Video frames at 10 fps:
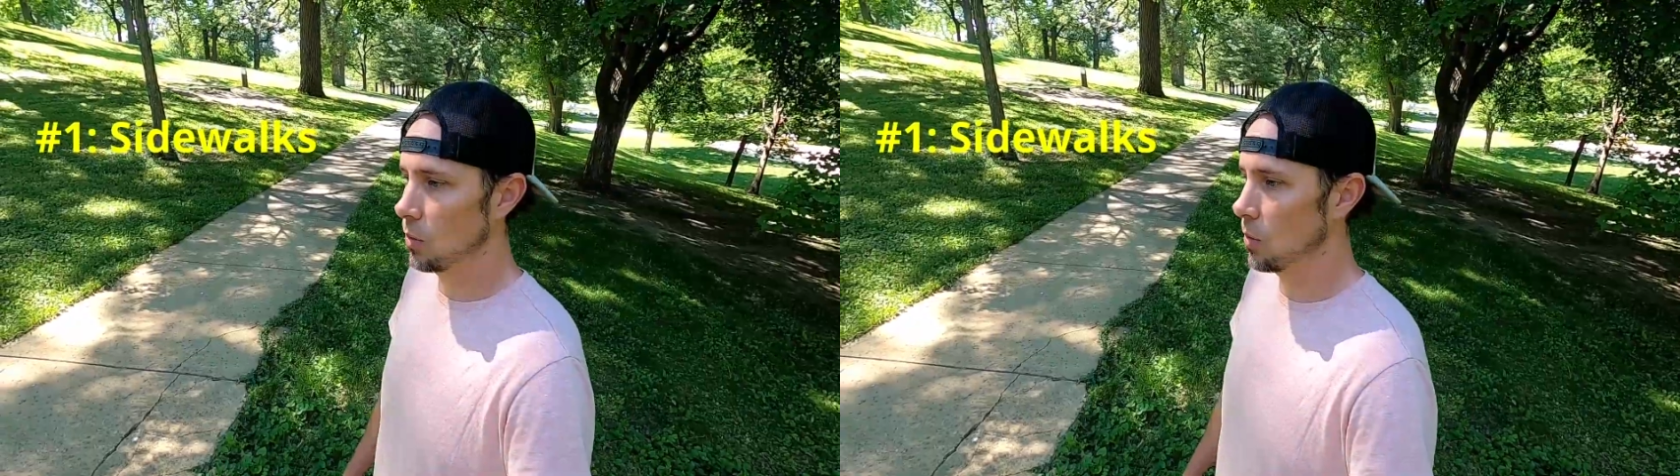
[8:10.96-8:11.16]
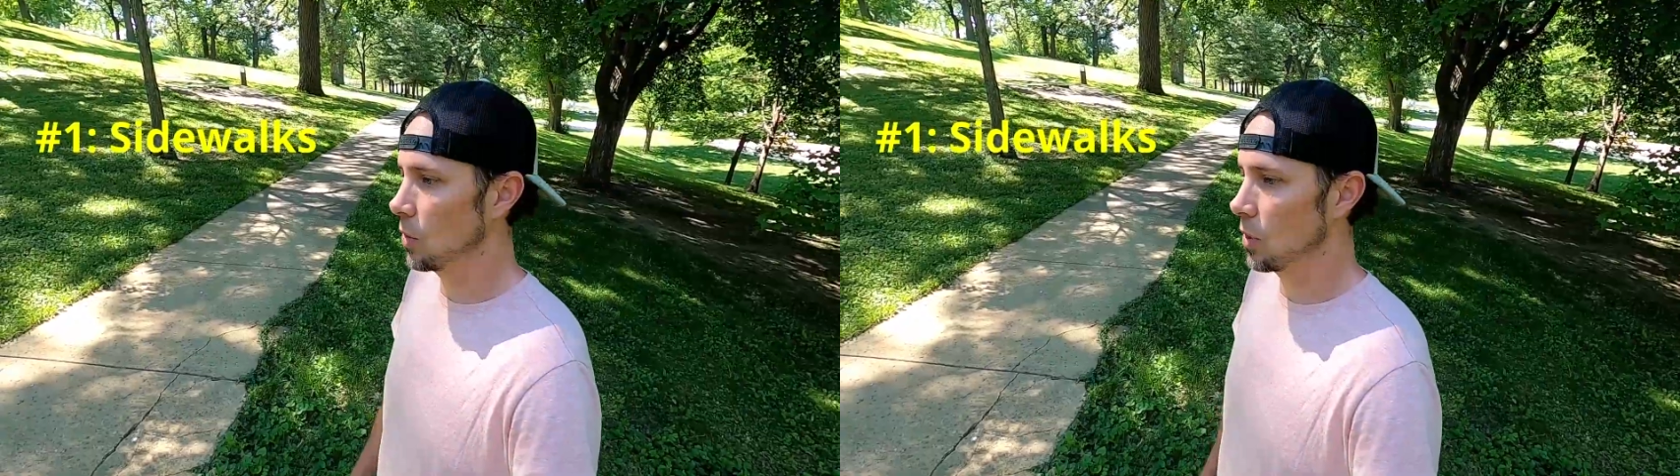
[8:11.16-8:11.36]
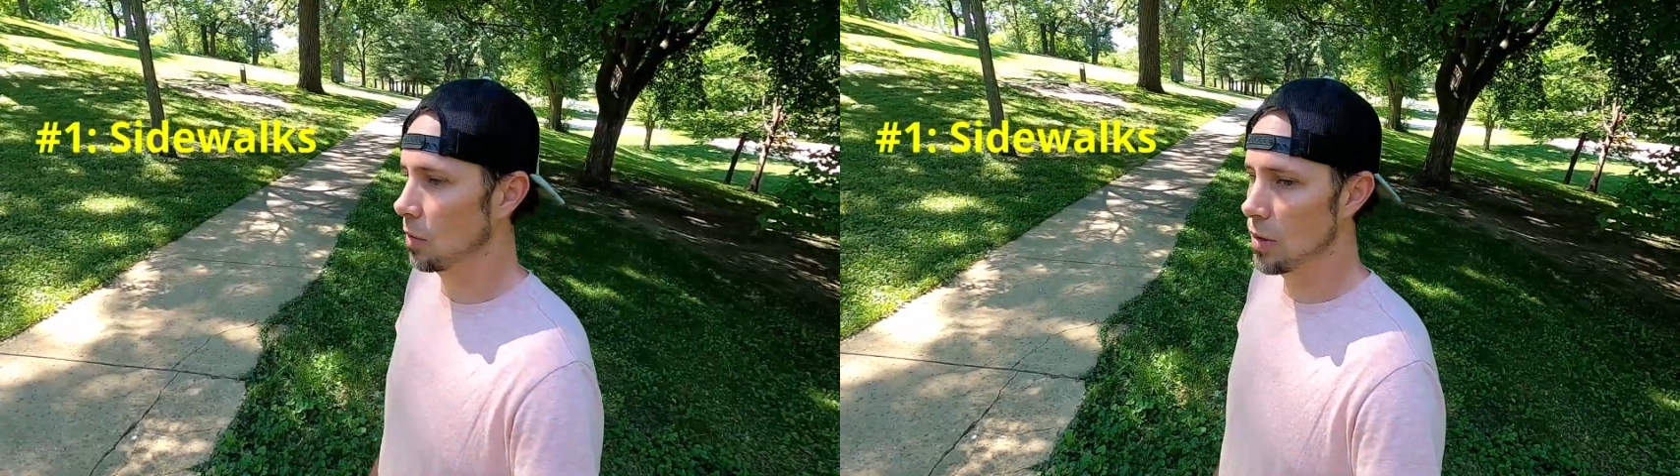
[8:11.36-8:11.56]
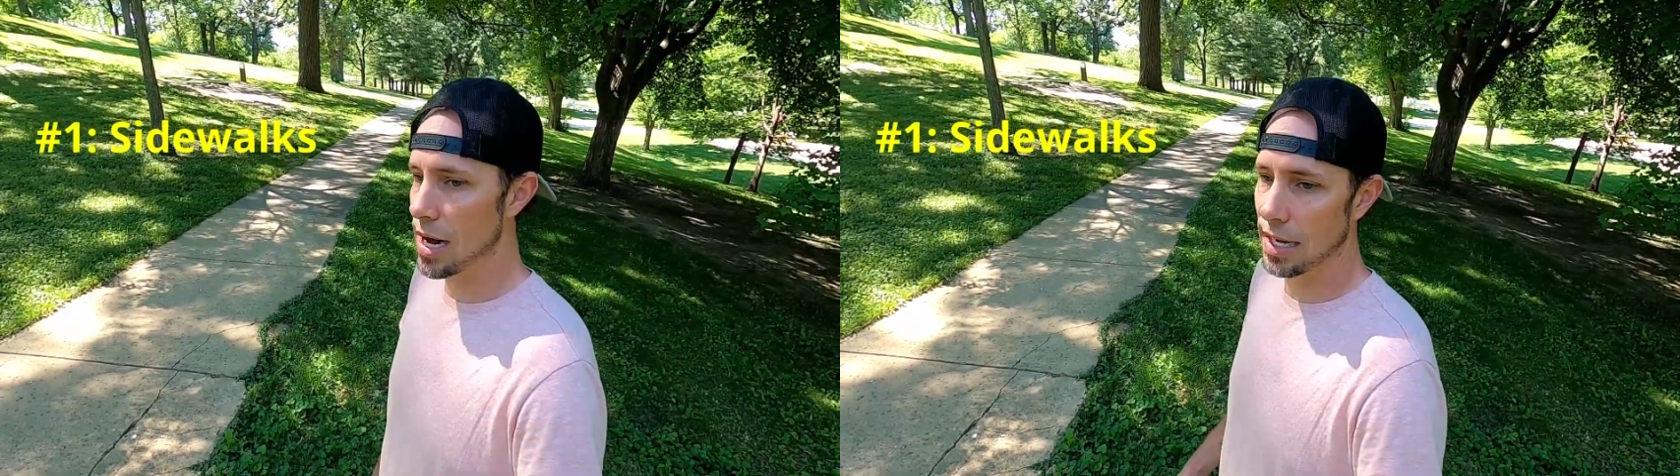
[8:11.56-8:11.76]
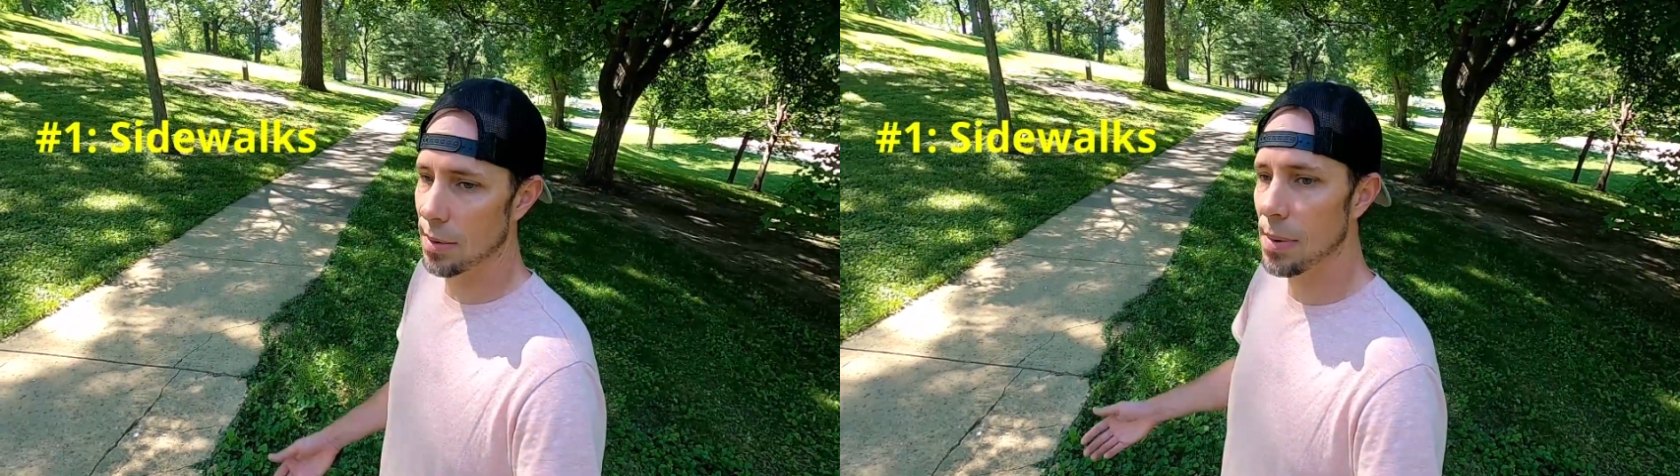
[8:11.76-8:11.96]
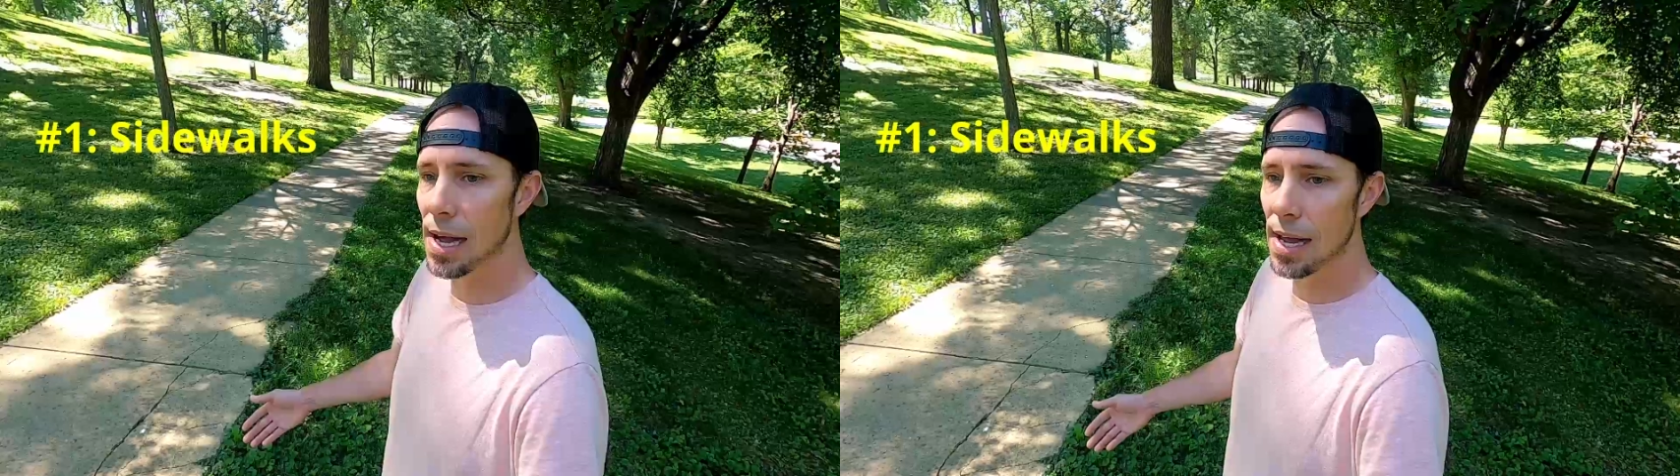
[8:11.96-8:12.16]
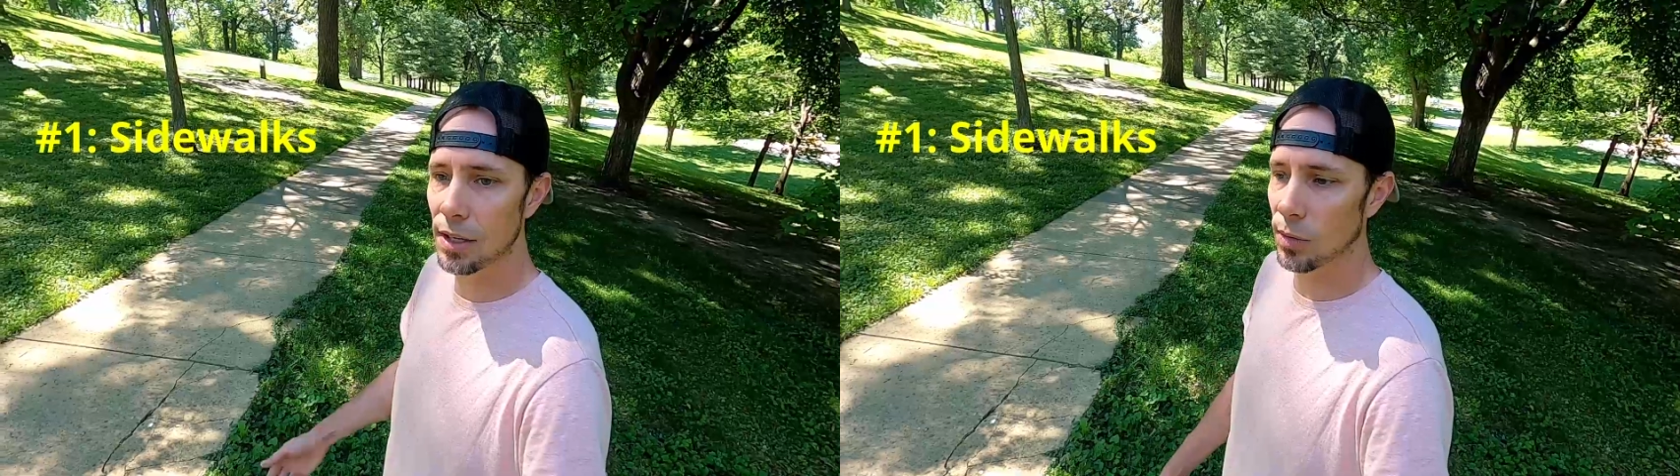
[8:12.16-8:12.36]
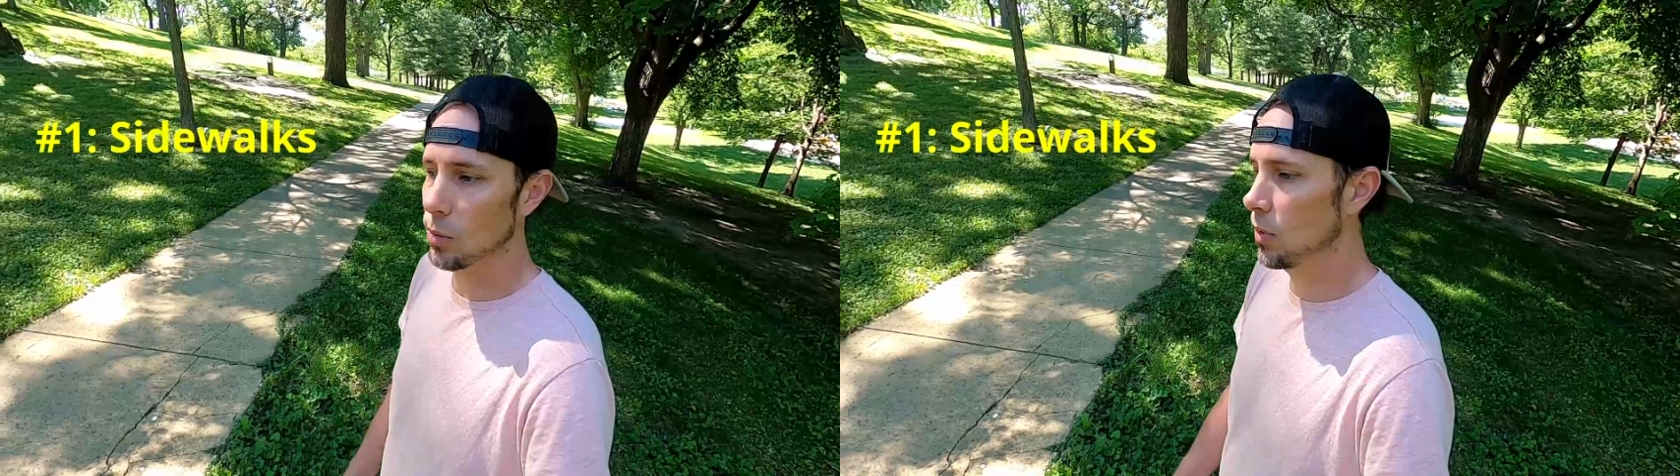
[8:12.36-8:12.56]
or riding a bike or